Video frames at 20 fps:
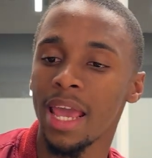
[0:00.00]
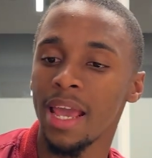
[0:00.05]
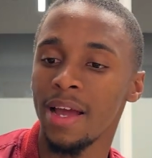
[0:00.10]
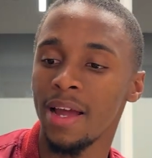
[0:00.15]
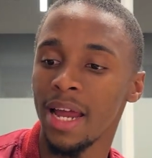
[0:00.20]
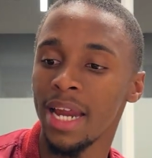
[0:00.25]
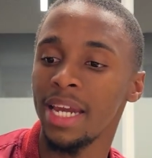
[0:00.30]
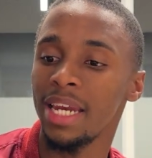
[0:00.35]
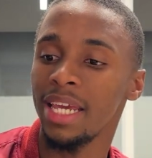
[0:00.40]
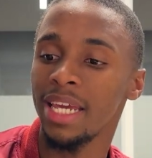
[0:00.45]

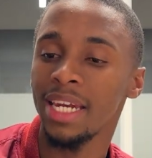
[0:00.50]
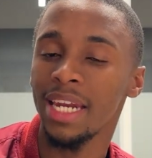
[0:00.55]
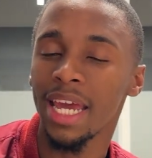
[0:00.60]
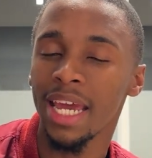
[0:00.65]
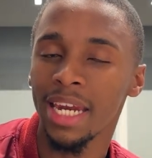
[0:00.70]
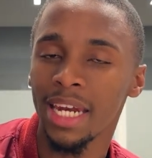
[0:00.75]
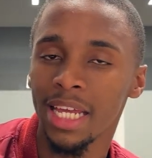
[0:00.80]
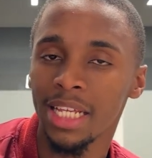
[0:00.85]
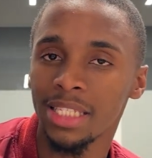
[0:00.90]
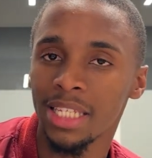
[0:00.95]

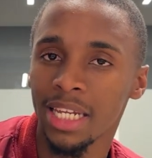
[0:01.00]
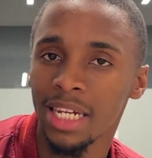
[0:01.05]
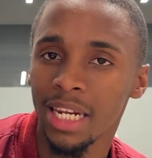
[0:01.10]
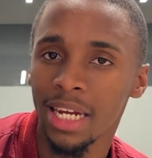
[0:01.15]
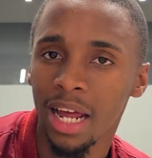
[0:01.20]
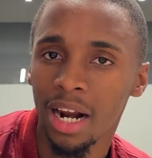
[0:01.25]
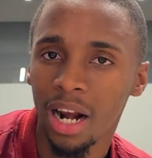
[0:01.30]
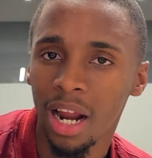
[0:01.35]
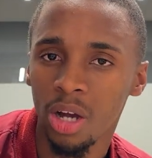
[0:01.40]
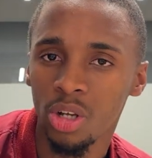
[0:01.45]
it
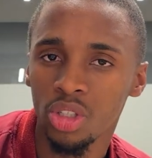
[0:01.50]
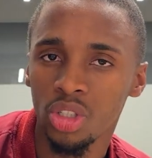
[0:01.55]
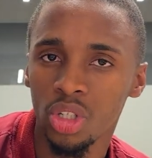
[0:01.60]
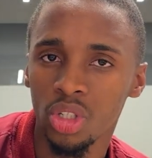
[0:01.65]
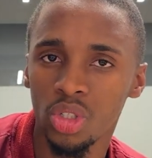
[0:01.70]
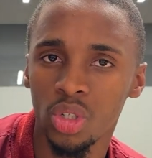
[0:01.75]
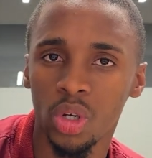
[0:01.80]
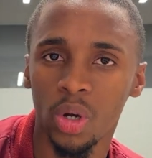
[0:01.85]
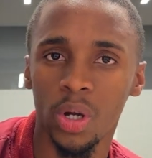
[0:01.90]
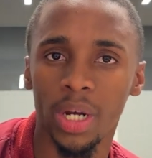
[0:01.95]
allows you
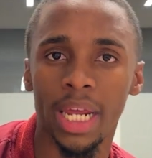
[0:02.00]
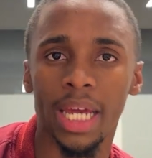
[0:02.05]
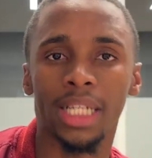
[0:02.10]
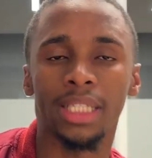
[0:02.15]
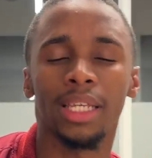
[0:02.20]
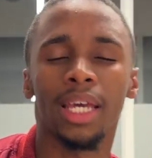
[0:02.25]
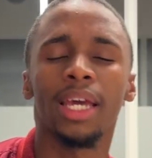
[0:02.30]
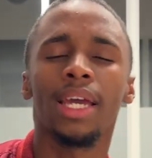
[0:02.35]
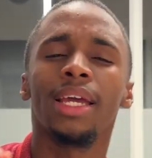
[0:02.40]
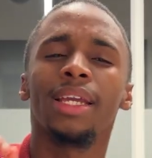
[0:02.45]
to connect
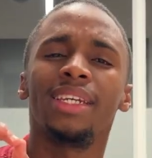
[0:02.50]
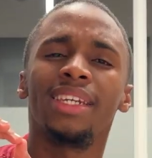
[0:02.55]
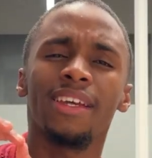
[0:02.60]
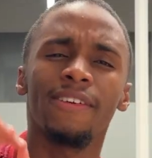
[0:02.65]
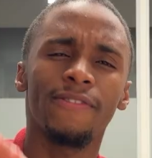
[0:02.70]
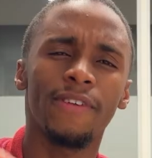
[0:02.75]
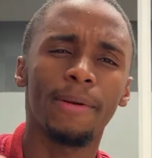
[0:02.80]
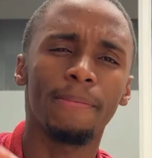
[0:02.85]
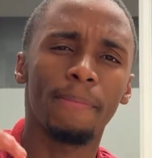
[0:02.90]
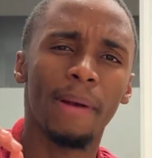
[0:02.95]

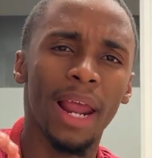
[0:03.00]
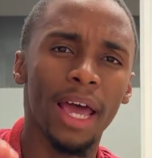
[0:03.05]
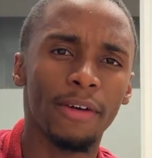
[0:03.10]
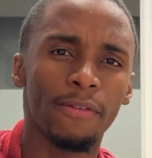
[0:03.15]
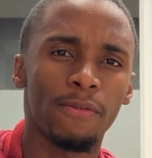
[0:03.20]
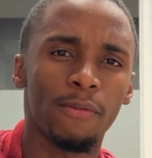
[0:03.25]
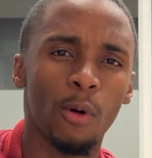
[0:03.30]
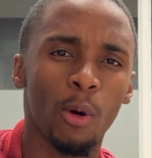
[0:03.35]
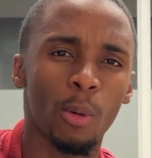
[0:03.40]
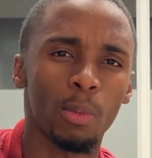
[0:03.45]
different
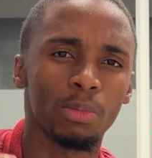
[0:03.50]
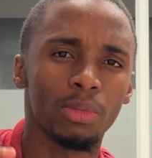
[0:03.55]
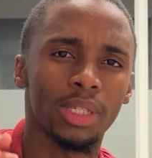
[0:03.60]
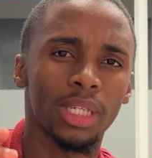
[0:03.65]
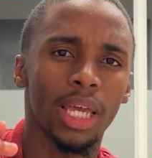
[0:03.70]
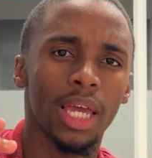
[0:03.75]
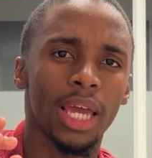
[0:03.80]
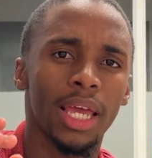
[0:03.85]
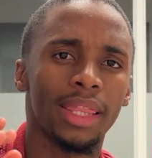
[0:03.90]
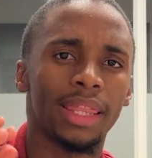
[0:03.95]
platforms
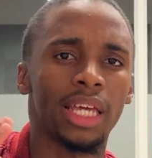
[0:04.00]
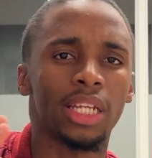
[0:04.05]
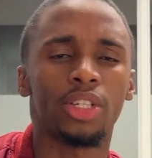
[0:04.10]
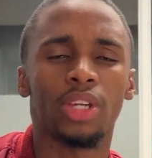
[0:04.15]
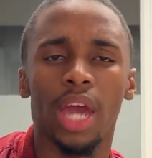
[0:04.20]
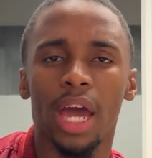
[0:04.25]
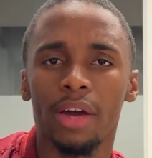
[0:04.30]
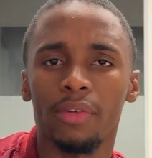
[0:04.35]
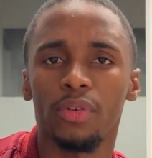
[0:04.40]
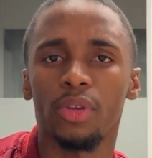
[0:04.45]
that you
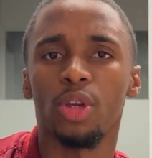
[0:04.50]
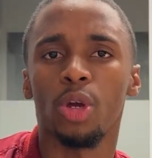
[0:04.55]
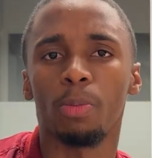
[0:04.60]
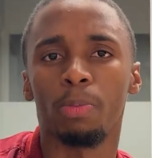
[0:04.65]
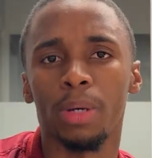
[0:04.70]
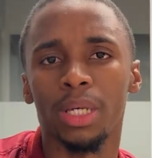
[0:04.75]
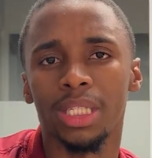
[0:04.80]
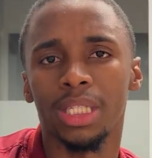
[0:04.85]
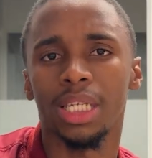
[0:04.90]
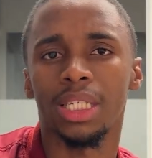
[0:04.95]
have in your
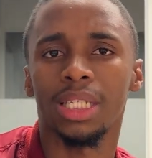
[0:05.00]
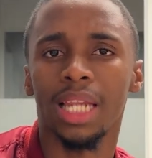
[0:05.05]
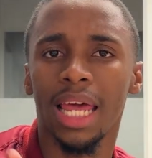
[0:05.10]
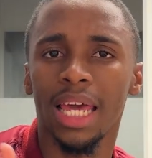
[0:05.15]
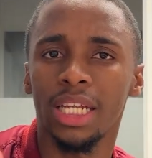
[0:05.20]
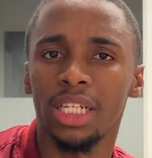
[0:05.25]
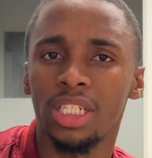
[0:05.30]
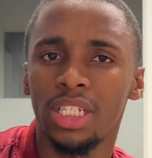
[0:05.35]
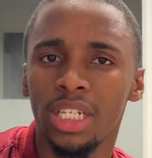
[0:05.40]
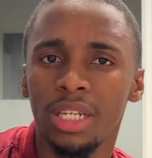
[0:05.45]
business,
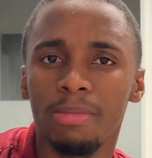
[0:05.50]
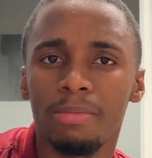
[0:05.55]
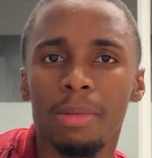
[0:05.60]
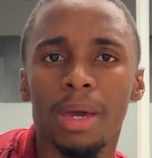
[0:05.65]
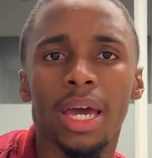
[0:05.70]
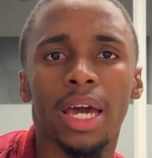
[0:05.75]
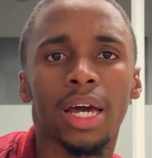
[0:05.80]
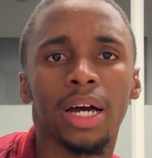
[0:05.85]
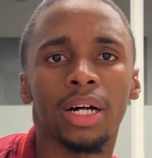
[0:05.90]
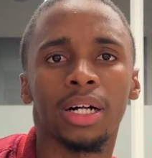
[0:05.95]
like
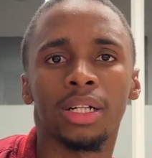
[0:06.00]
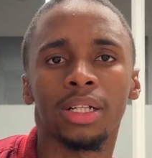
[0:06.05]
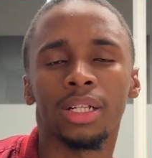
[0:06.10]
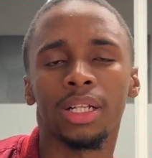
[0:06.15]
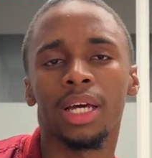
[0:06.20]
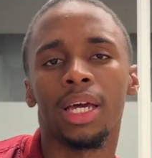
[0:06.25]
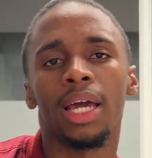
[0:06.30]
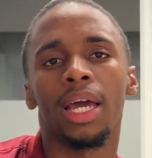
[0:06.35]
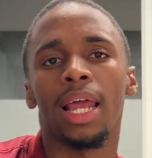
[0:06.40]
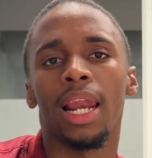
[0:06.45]
Gmail,
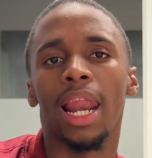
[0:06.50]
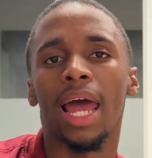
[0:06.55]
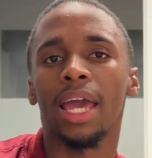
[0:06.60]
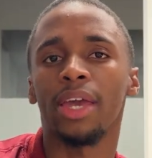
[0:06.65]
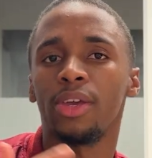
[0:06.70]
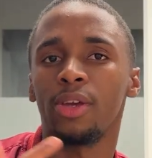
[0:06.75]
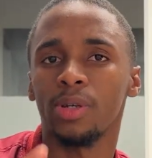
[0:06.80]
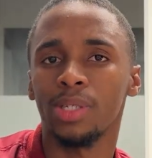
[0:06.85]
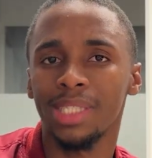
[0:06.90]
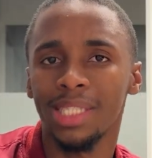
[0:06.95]
like
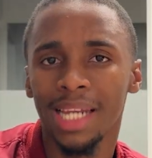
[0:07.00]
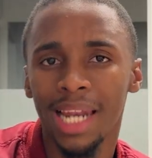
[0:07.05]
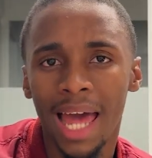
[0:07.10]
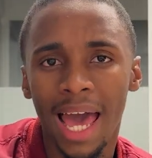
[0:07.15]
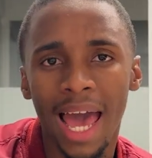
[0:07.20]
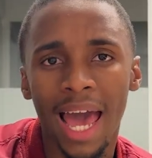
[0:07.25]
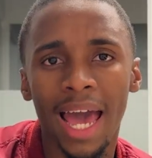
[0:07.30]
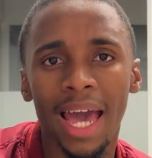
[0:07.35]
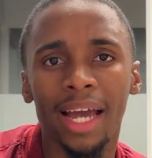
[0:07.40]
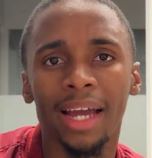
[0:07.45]
your
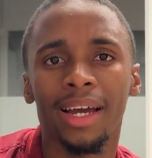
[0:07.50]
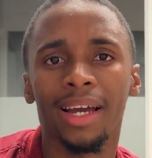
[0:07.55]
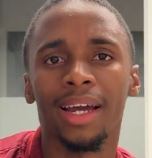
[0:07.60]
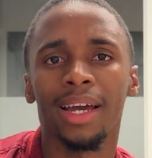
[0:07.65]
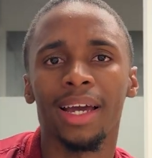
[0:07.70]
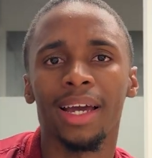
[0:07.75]
Slack,